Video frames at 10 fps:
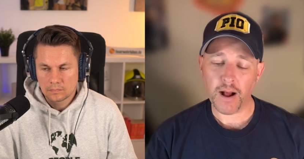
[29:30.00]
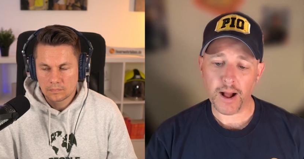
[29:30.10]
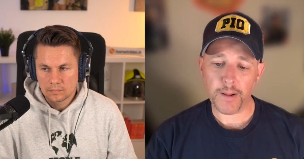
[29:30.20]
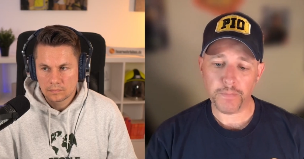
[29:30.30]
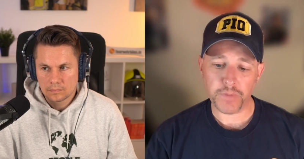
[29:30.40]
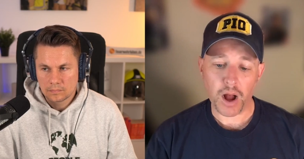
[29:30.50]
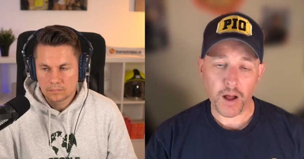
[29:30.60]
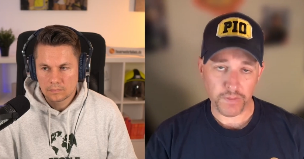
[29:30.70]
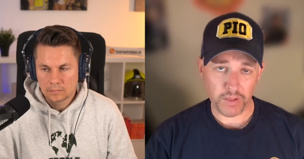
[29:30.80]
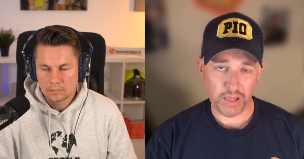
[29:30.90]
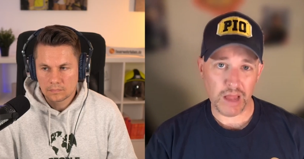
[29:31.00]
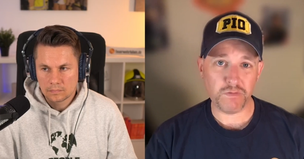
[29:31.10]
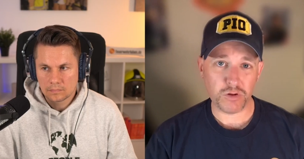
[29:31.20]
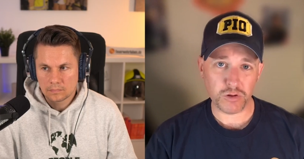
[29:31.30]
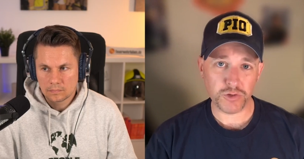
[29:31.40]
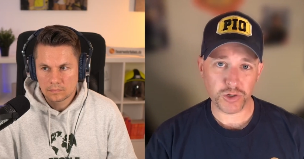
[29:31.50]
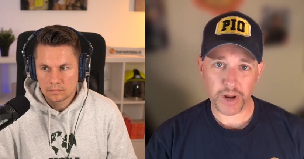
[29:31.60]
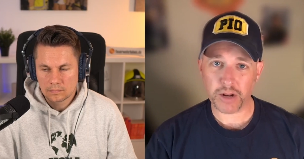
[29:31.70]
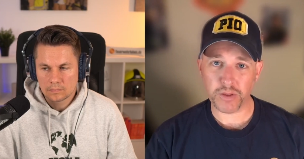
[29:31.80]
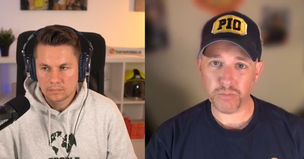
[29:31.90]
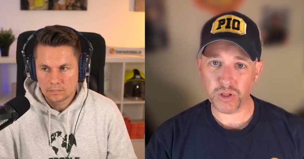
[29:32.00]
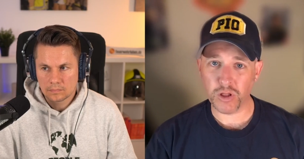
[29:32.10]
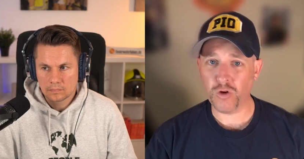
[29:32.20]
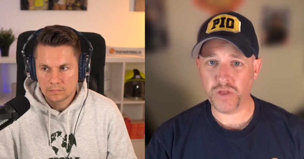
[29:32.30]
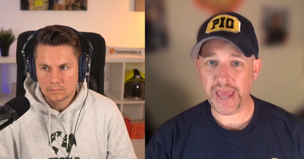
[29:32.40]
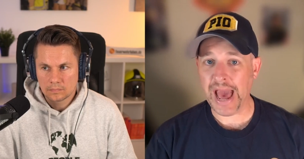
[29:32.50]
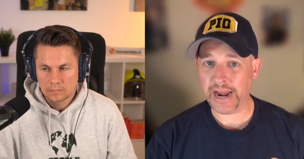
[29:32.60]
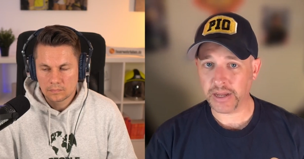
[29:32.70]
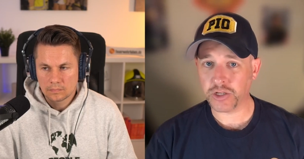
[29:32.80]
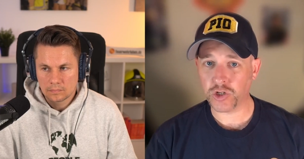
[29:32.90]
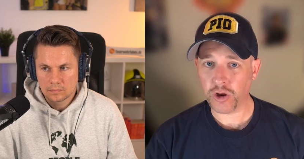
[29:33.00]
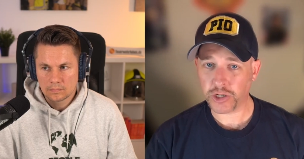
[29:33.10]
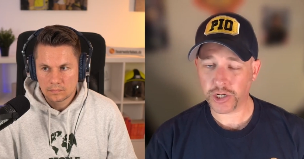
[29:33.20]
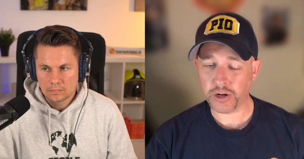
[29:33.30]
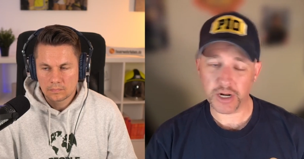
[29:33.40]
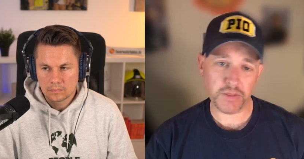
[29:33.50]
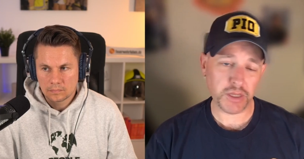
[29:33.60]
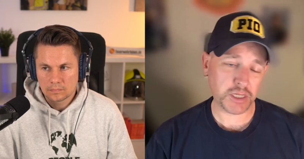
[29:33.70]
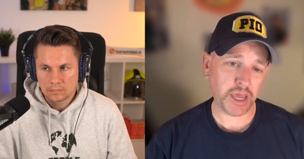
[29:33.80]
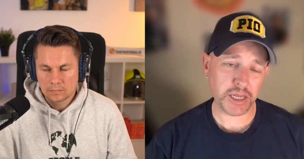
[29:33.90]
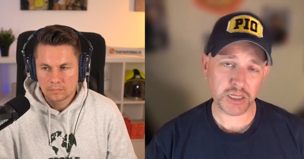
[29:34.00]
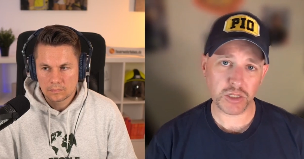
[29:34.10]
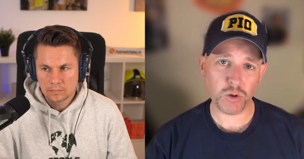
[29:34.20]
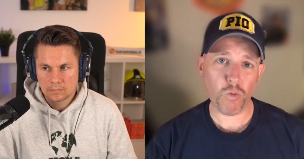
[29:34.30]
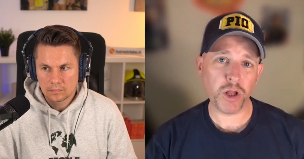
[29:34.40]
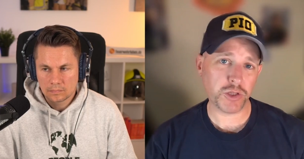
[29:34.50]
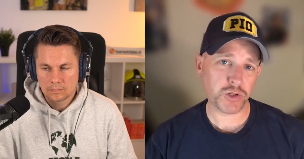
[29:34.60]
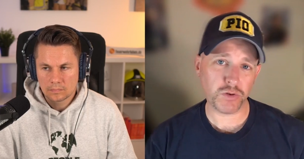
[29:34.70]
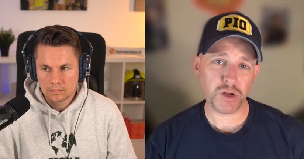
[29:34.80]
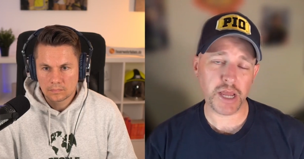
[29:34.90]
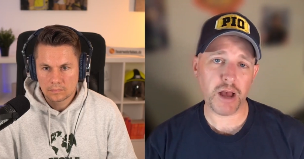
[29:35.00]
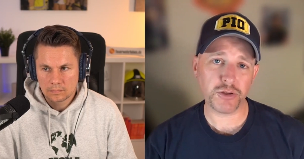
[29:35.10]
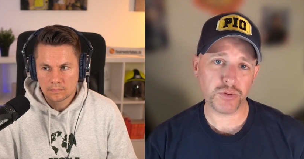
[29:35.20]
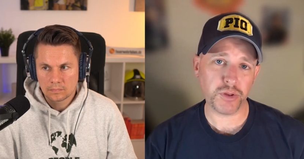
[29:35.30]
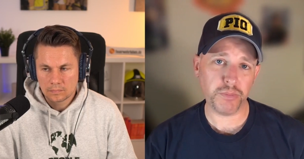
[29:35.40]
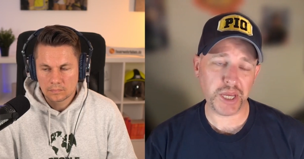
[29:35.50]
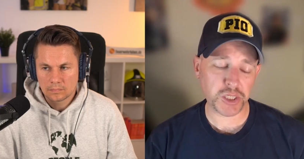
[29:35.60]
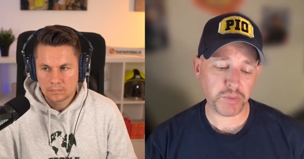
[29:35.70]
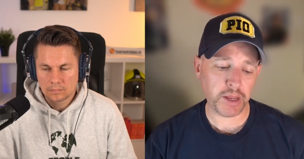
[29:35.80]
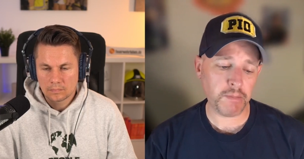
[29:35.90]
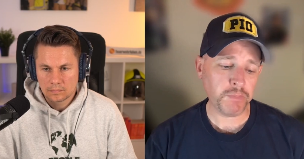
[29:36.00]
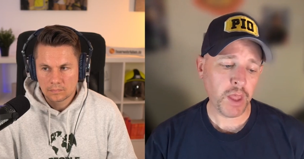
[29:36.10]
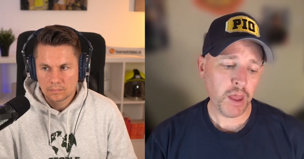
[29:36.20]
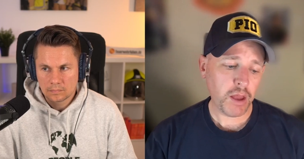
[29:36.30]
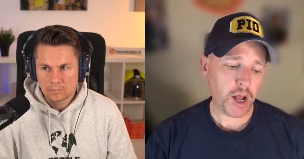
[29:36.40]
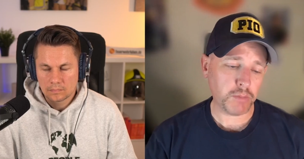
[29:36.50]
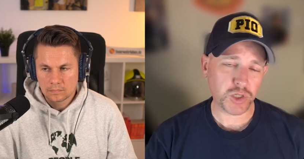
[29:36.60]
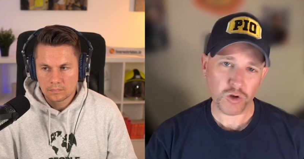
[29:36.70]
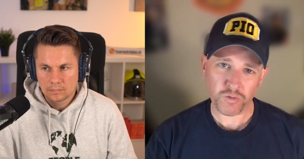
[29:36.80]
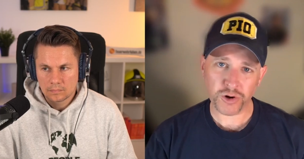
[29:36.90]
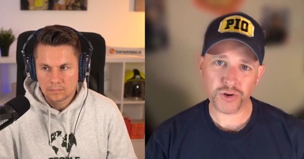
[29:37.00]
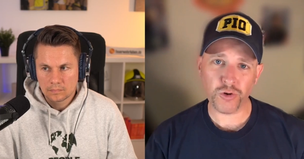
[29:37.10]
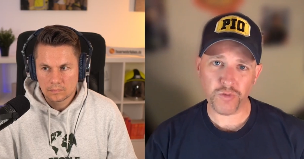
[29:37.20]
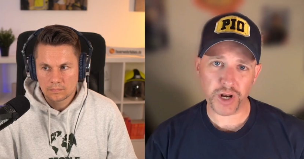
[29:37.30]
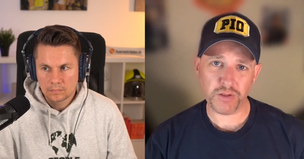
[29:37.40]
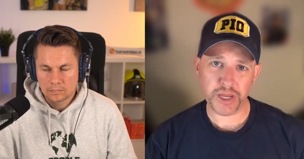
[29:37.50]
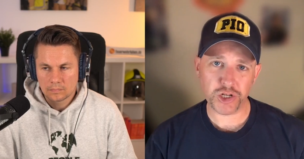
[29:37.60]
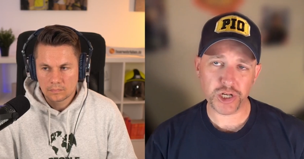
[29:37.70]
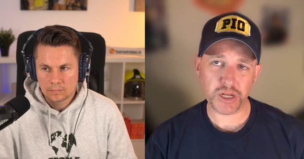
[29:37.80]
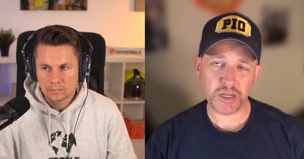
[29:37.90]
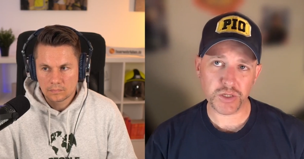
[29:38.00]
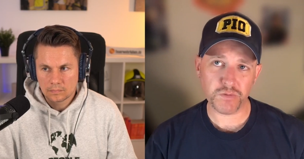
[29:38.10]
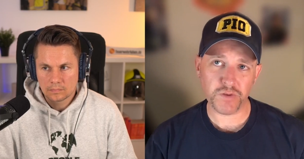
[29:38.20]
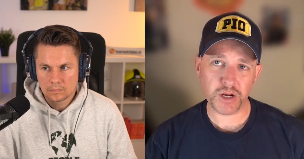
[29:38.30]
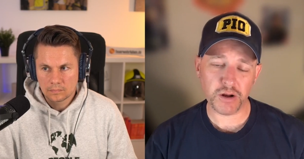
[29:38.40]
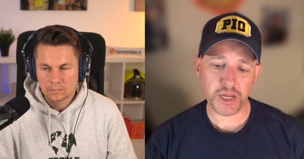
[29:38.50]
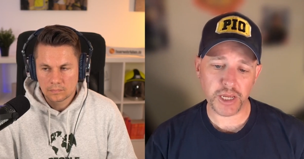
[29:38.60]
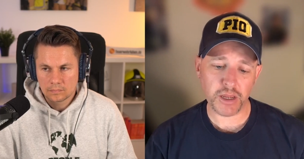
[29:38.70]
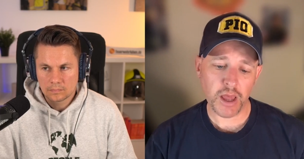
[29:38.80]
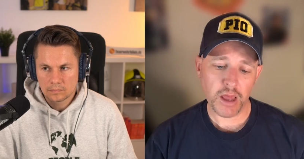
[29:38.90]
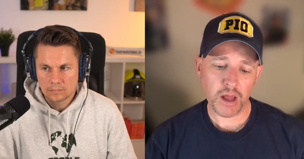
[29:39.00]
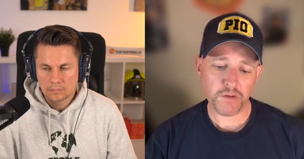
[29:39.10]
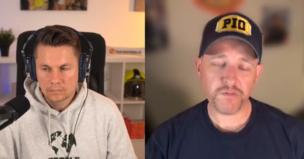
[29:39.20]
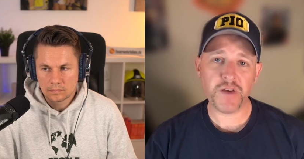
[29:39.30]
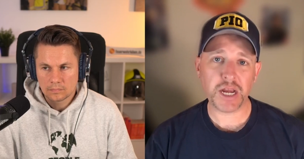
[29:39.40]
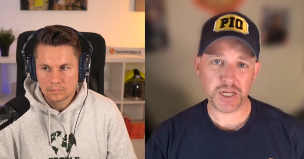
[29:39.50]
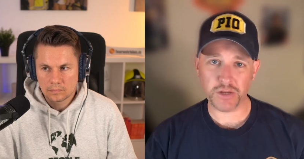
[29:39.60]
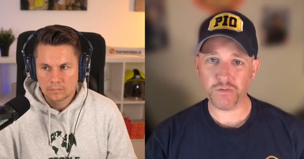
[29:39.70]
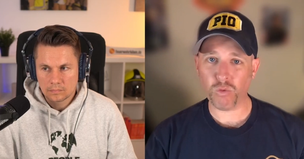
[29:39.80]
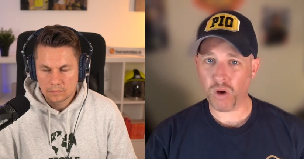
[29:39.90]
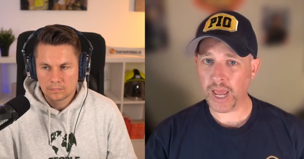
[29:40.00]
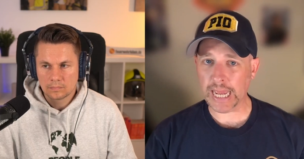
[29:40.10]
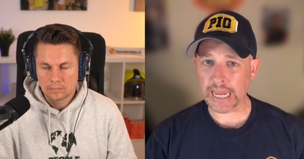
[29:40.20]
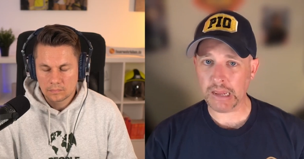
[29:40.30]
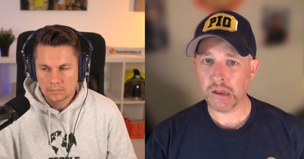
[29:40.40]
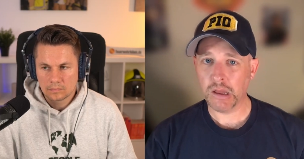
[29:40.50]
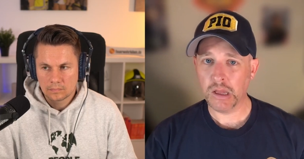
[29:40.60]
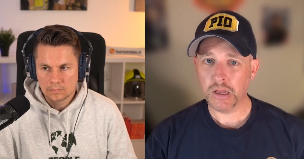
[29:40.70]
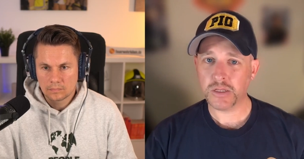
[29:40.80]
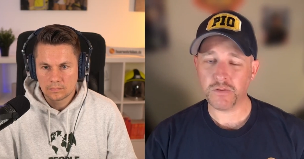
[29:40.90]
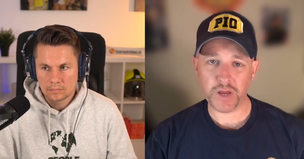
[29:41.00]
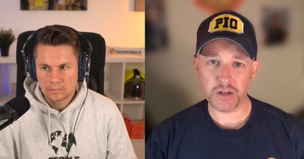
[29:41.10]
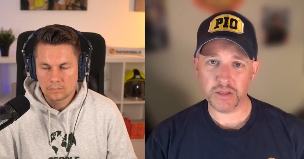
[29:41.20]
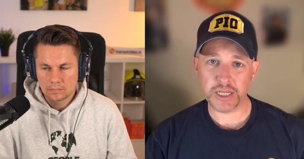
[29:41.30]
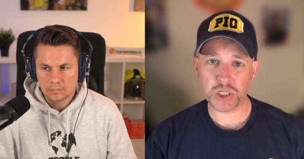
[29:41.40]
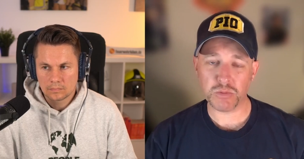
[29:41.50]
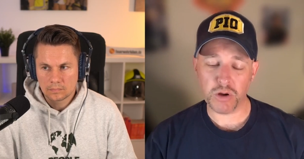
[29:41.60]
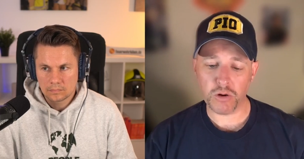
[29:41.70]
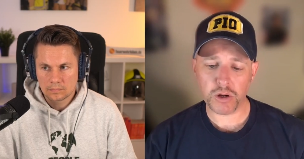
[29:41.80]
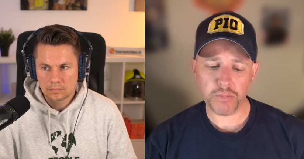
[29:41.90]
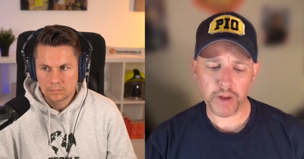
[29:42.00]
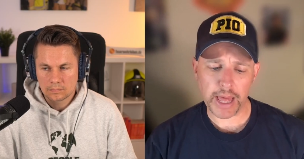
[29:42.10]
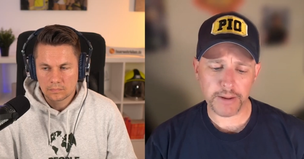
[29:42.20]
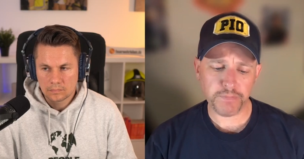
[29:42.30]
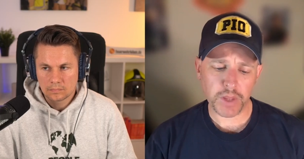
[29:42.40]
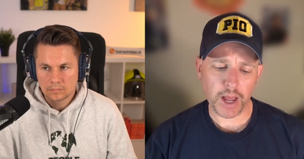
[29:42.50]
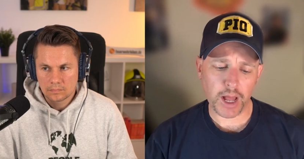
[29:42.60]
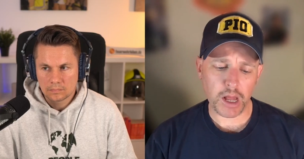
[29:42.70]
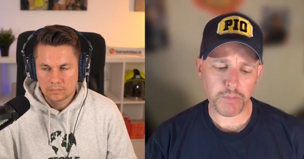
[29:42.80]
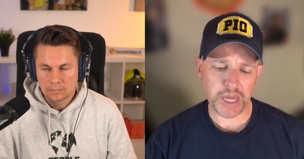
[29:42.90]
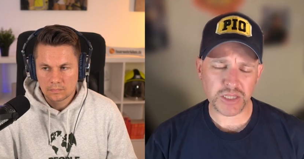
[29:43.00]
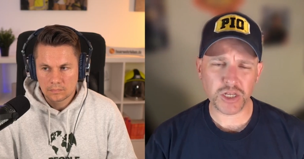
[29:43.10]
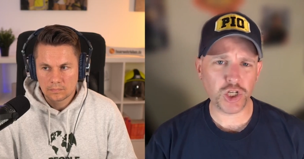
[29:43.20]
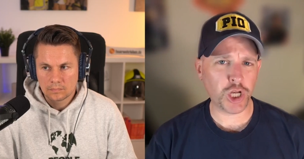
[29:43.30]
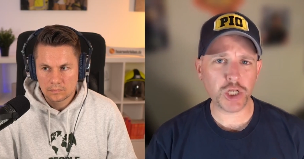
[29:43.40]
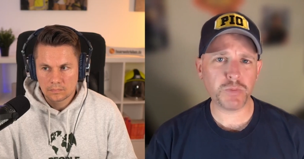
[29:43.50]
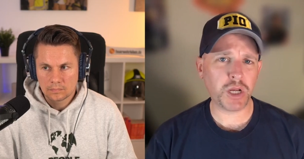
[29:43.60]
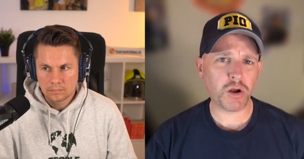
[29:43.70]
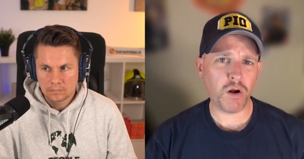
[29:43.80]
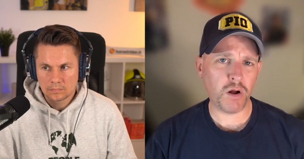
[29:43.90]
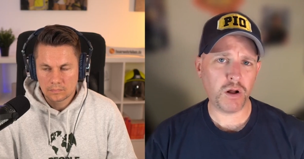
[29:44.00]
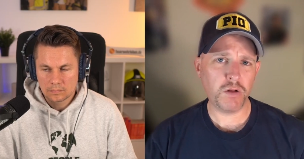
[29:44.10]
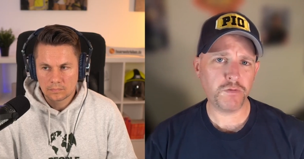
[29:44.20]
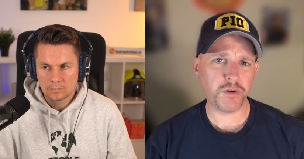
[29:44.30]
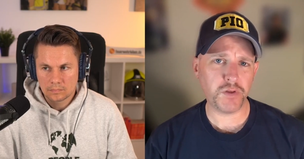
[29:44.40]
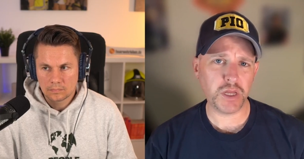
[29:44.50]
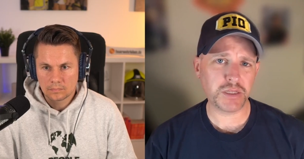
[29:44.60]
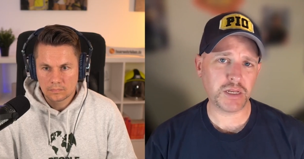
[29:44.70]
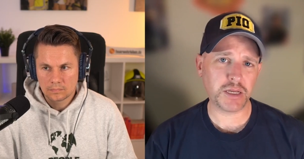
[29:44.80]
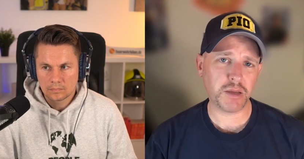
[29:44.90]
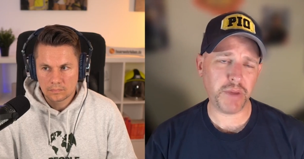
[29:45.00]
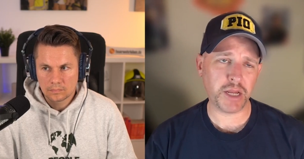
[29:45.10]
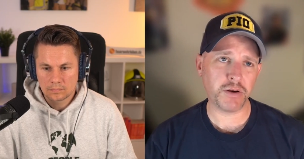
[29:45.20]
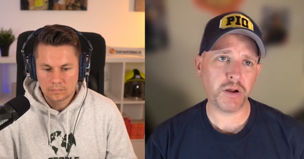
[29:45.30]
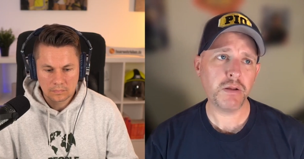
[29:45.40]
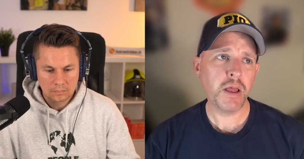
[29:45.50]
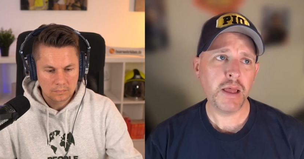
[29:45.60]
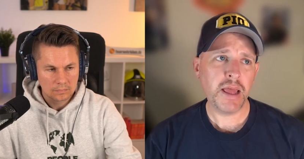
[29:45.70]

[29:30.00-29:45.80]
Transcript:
Speaker 1: um, on the level directly below the attic structure, and in this case, it's a one story house with a basement. Um, so, vertical ventilation is a very effective way to ventilate smoke. But um, it's a judgment call for the incident commander,